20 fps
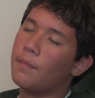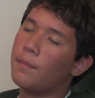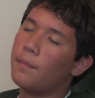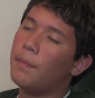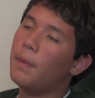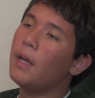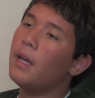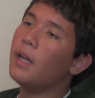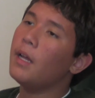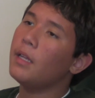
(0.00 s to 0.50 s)

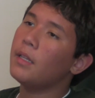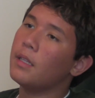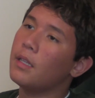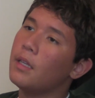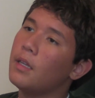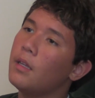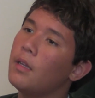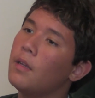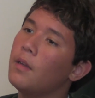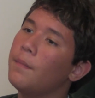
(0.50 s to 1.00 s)
But
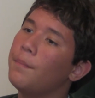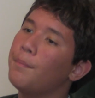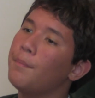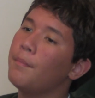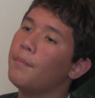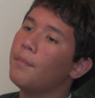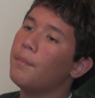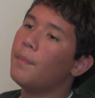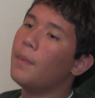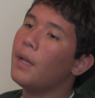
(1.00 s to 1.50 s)

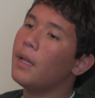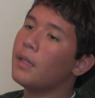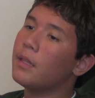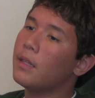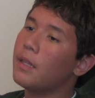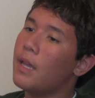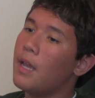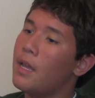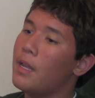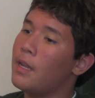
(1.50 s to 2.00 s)

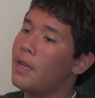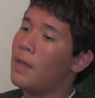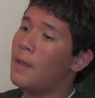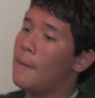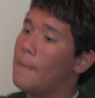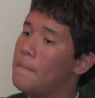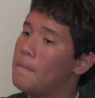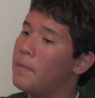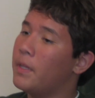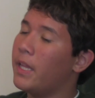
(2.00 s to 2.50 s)
then
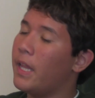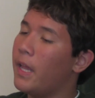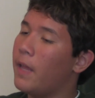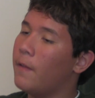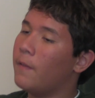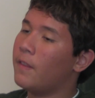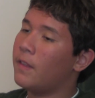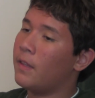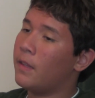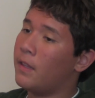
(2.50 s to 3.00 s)

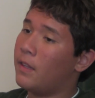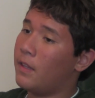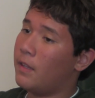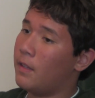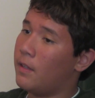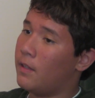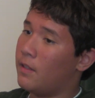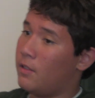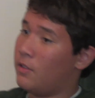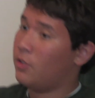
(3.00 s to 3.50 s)

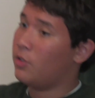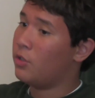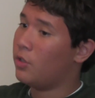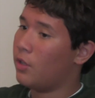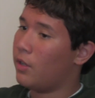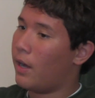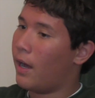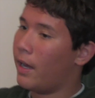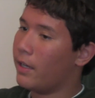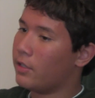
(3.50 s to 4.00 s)
due to
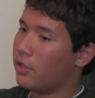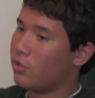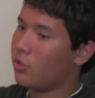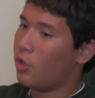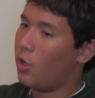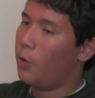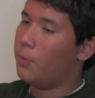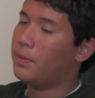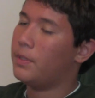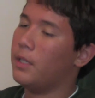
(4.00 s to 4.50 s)
the
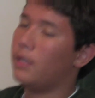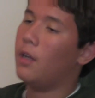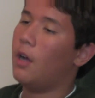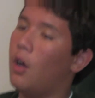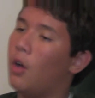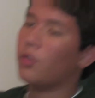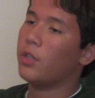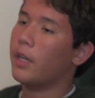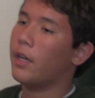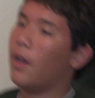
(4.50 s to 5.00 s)
isotopes and
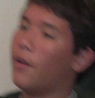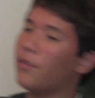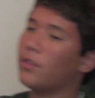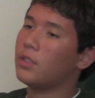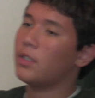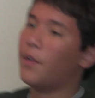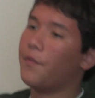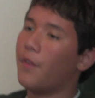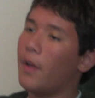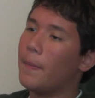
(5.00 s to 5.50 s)
all the other
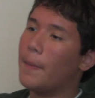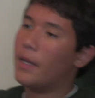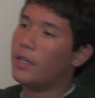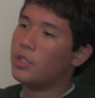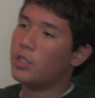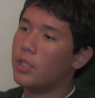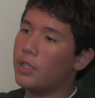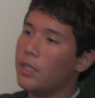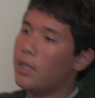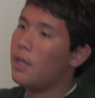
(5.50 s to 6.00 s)
stuff I
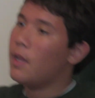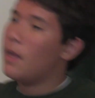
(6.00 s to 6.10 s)
mentioned,